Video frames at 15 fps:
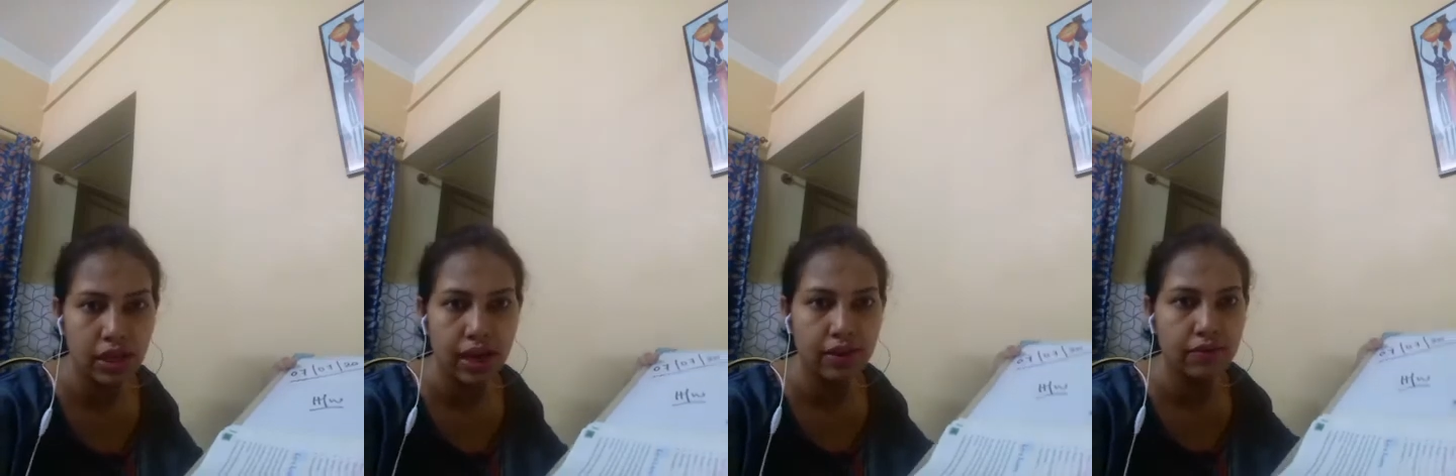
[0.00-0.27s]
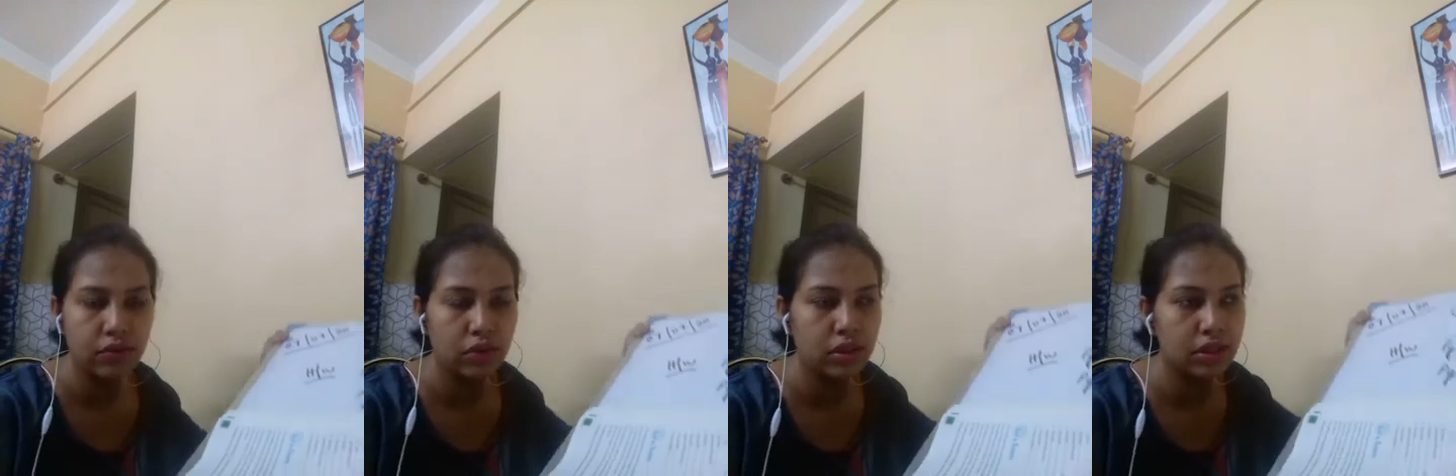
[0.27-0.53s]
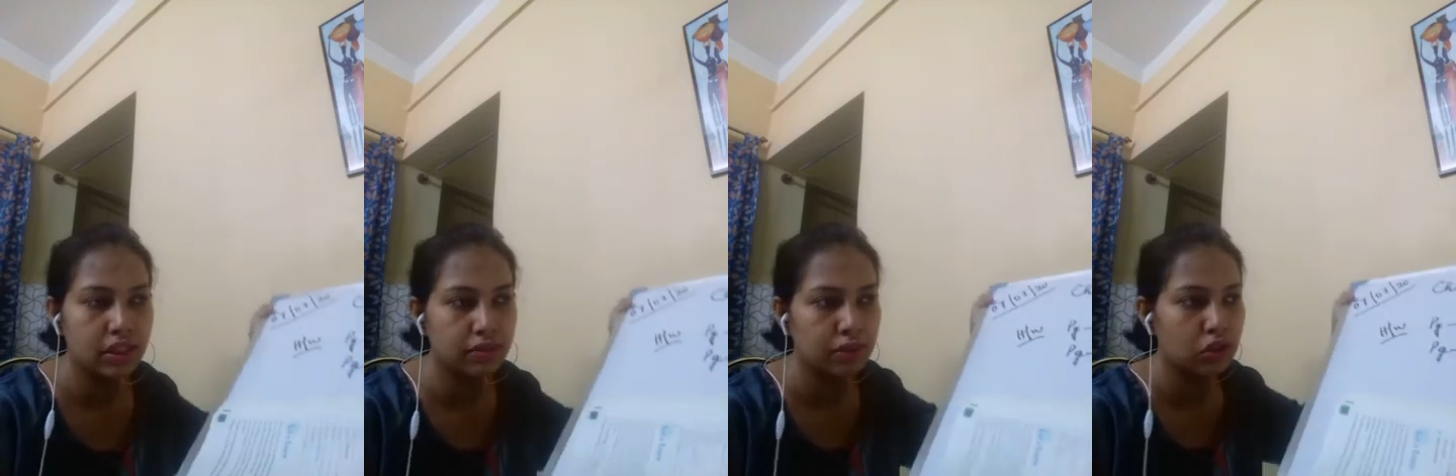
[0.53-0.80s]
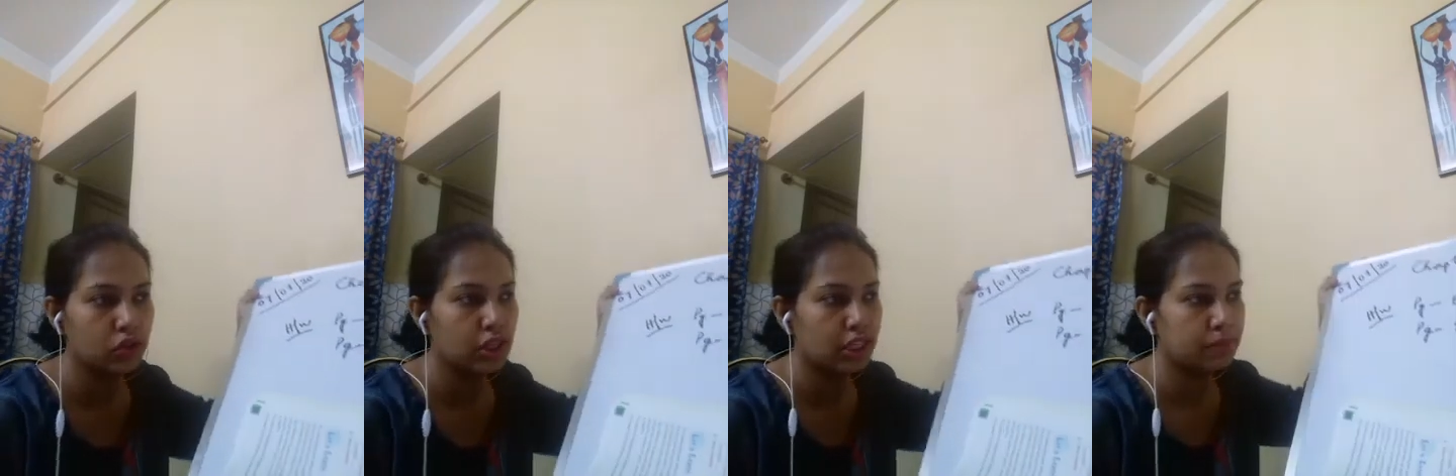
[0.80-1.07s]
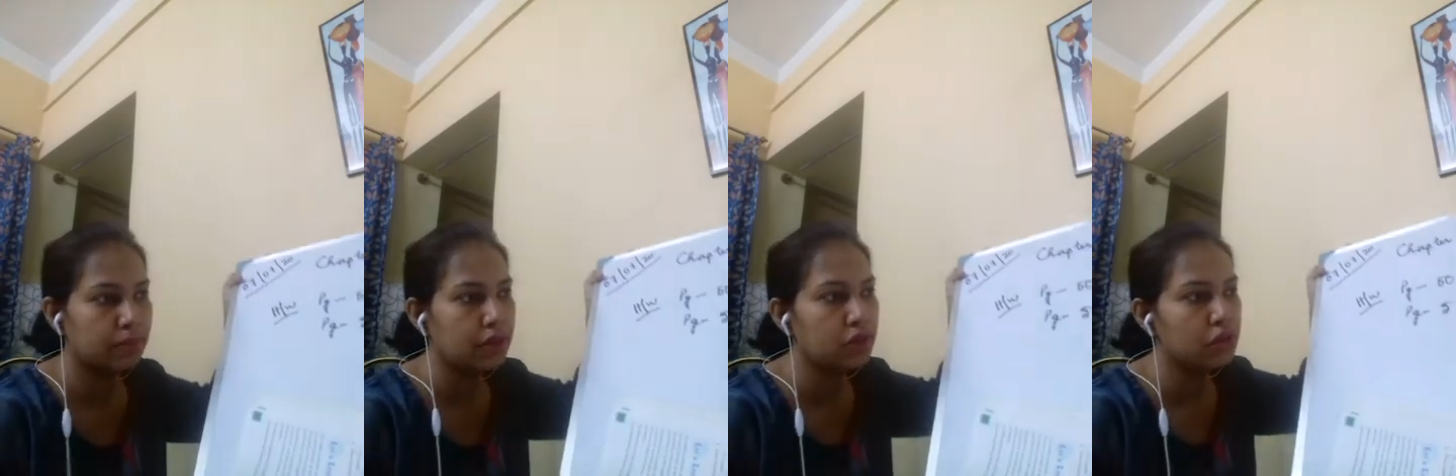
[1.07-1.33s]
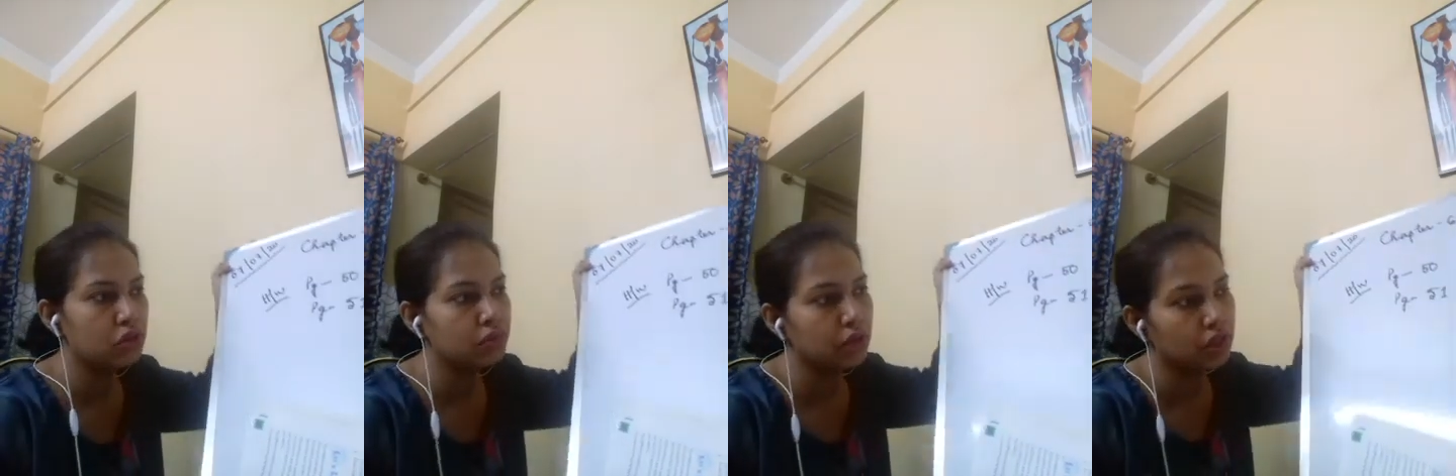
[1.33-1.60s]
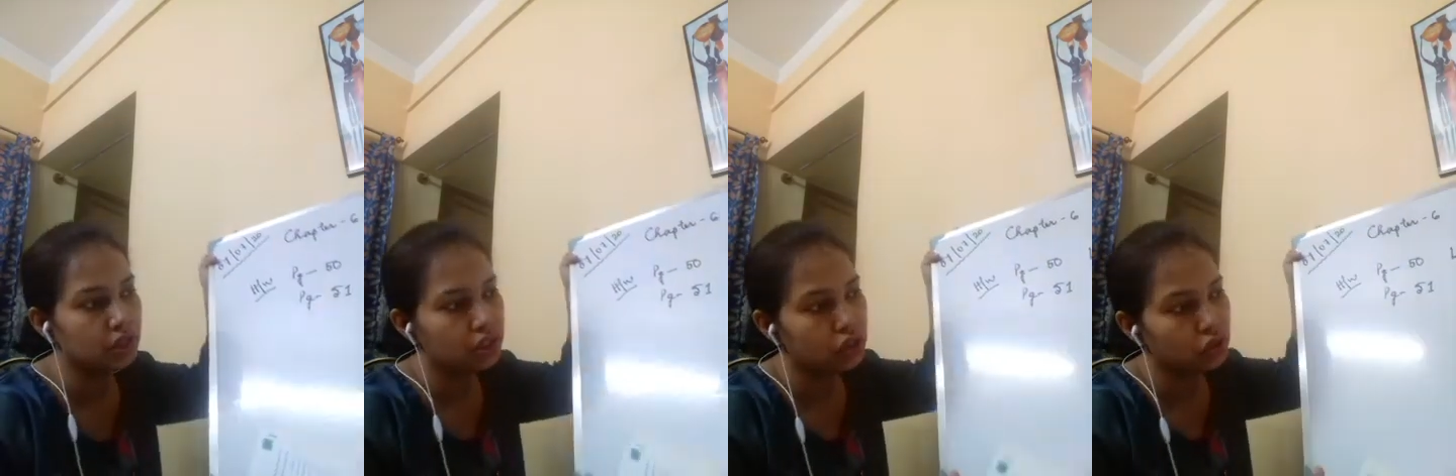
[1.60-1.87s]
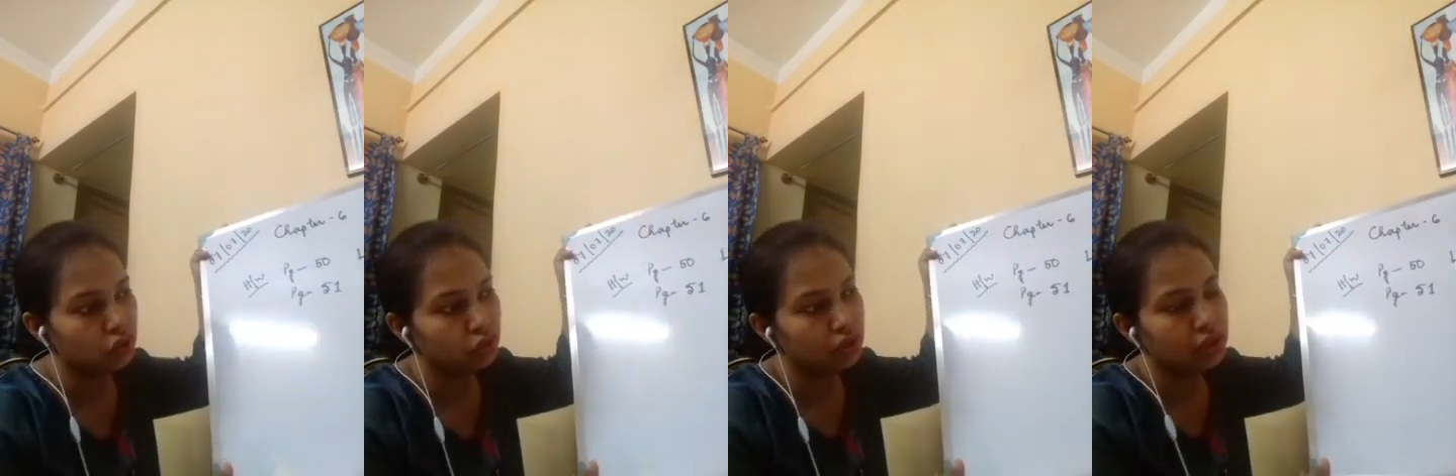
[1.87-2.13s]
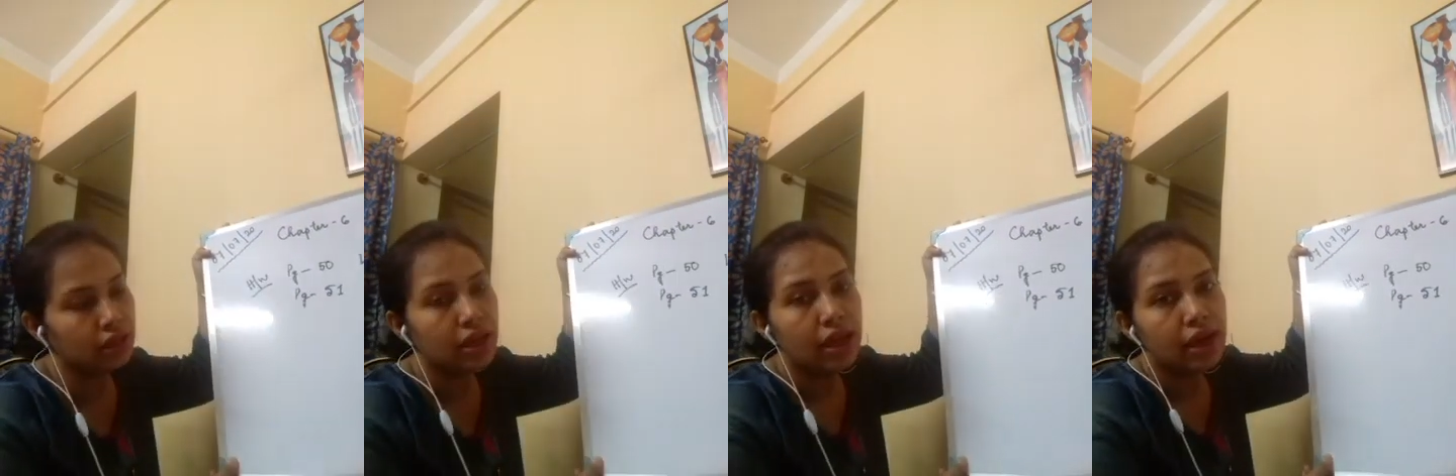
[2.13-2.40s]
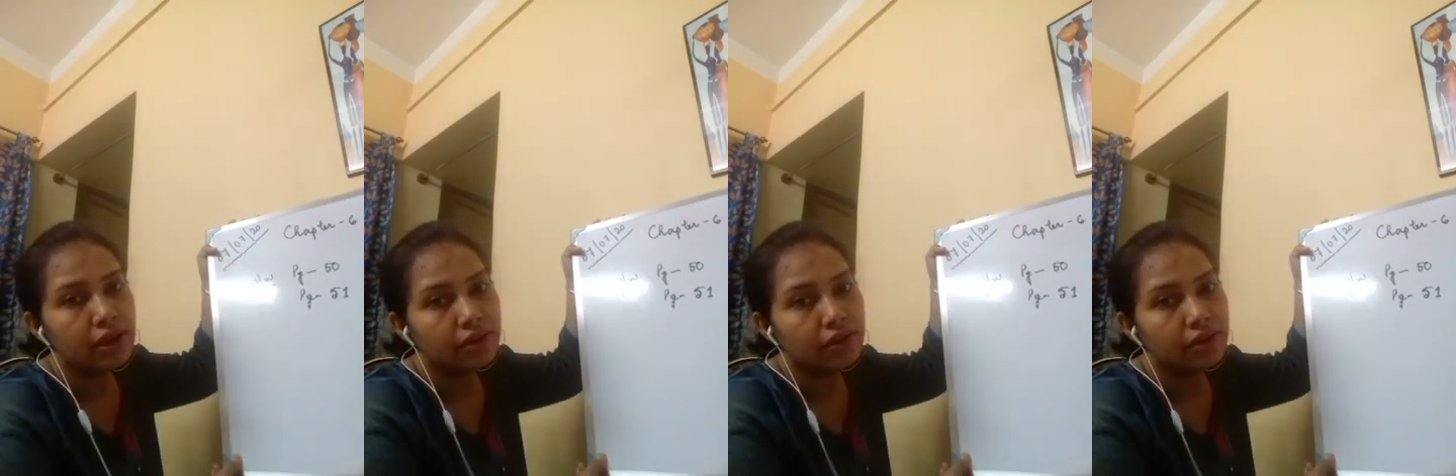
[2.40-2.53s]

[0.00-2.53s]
I have only this much to explain to you because it is only the